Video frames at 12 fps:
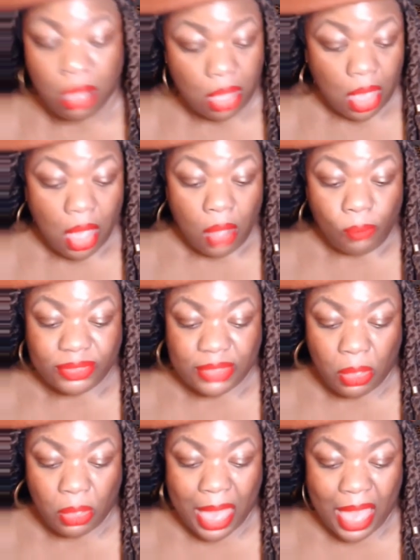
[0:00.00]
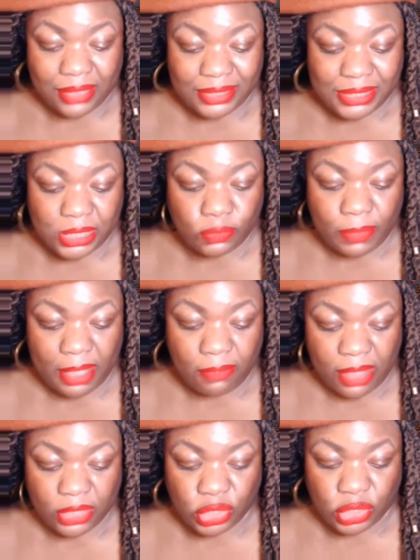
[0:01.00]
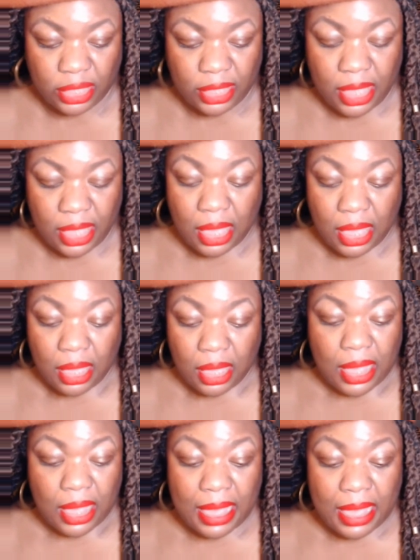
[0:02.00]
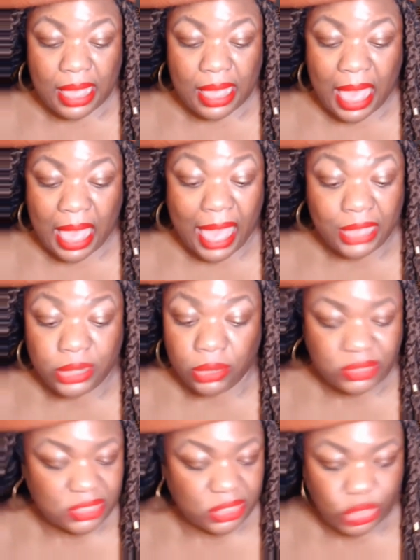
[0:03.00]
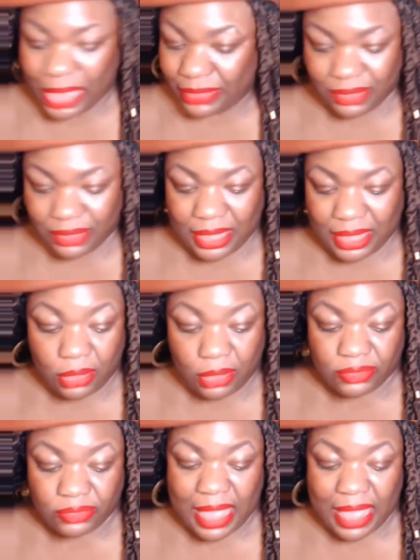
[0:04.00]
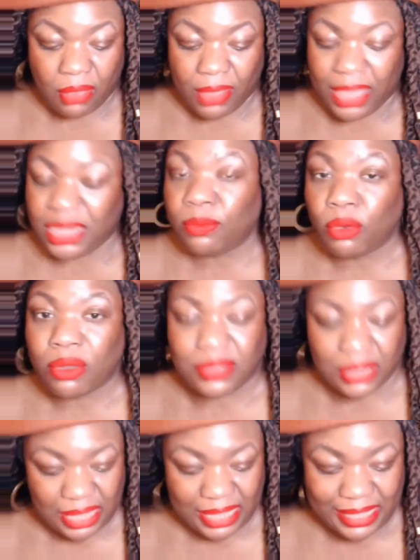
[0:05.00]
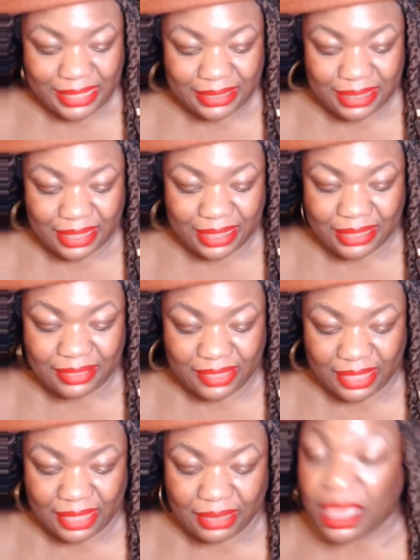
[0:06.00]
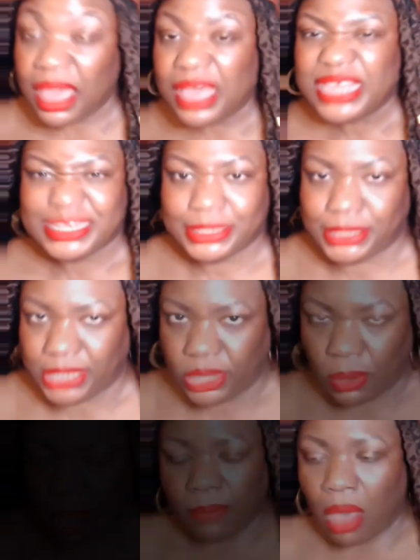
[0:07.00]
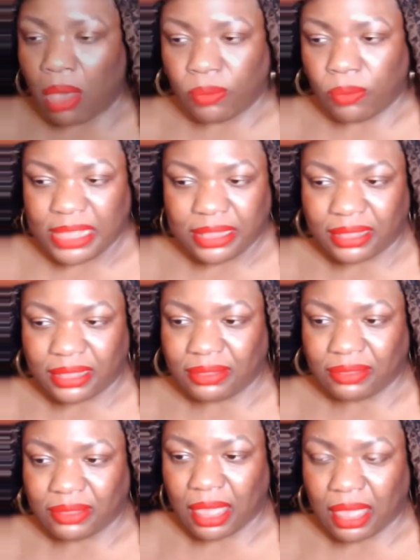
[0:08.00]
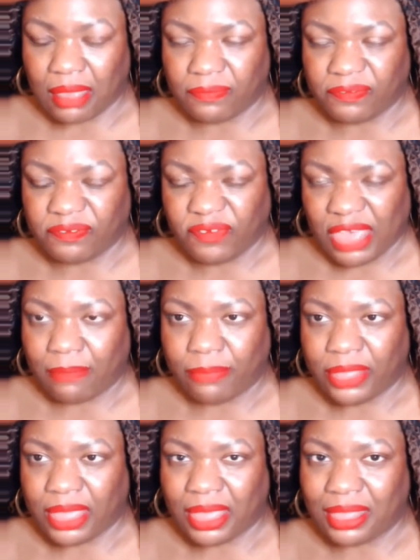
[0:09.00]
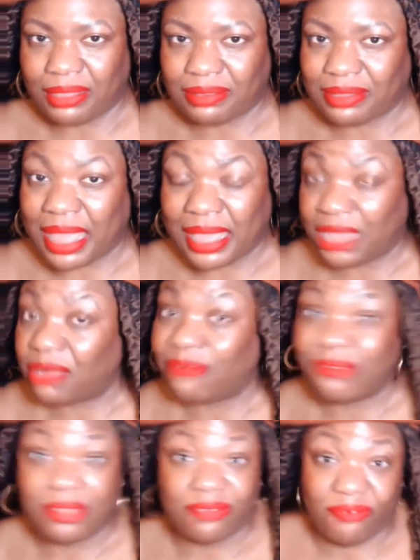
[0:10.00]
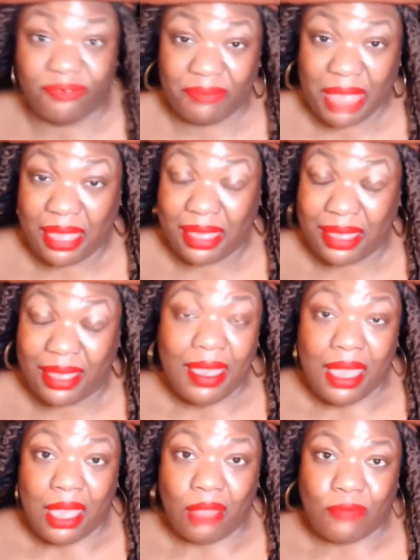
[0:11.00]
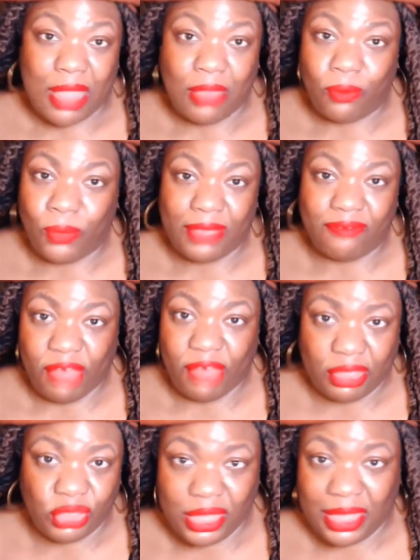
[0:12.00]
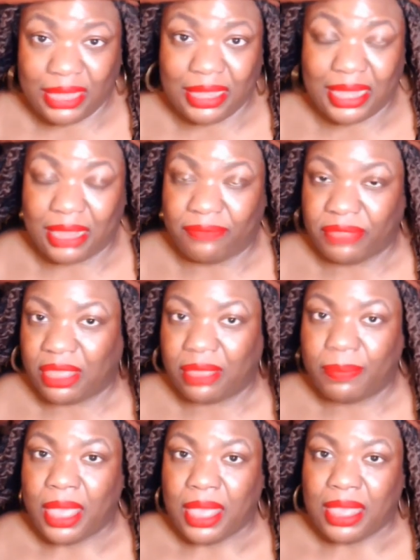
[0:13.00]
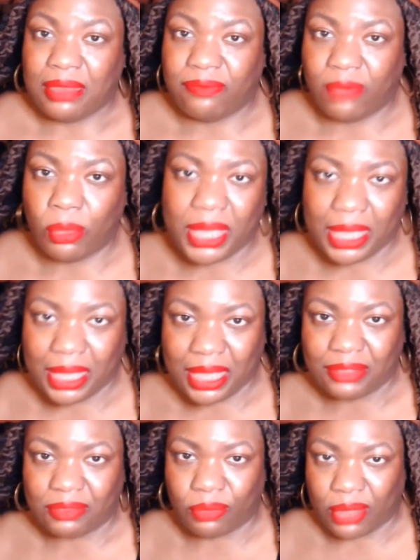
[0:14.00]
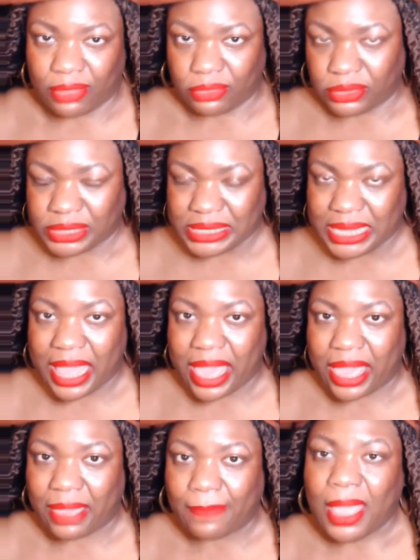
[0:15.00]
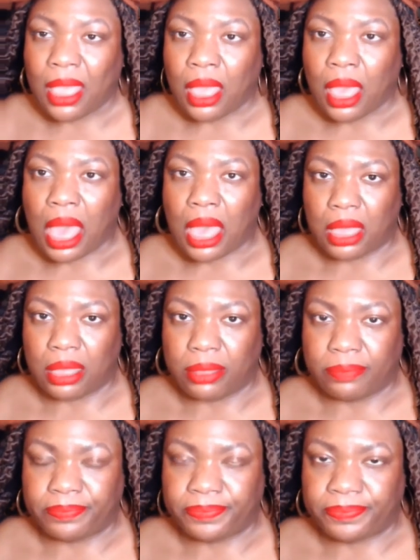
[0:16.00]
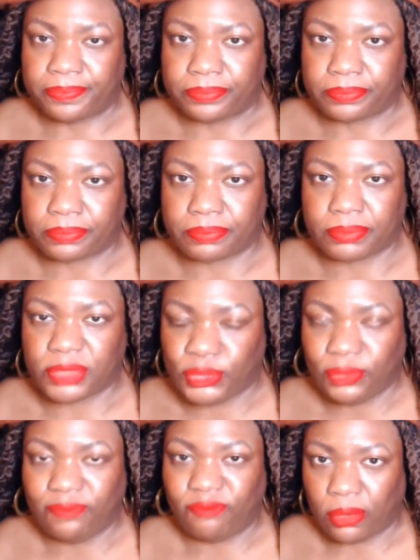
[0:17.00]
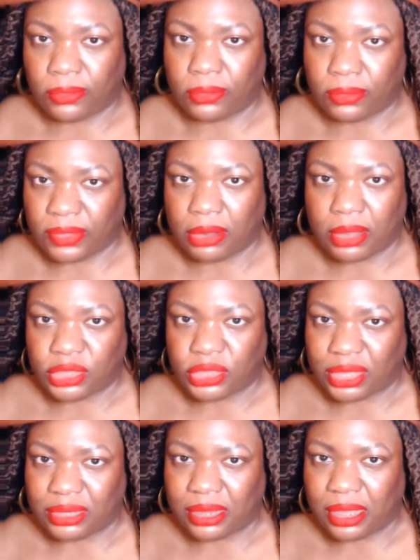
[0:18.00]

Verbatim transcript: was held hostage by Russia, I don't suggest he cares now any more than he did then. Zero. Whelan's family is not here for the uh, right wing fuck shit, and of them invoking his brother's name um, to further their agenda.